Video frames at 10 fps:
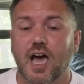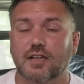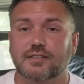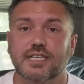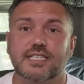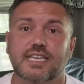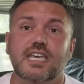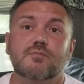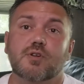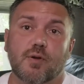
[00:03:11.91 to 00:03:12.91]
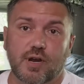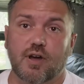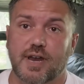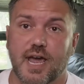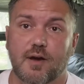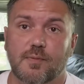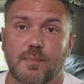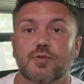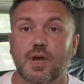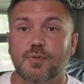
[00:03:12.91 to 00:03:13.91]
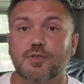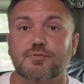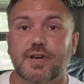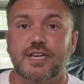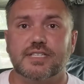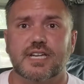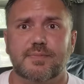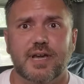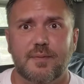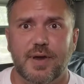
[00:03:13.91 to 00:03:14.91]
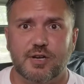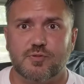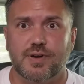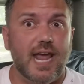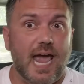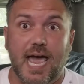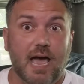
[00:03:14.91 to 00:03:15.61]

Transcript: Uh, let's keep going on now. So number three is going to be a major one.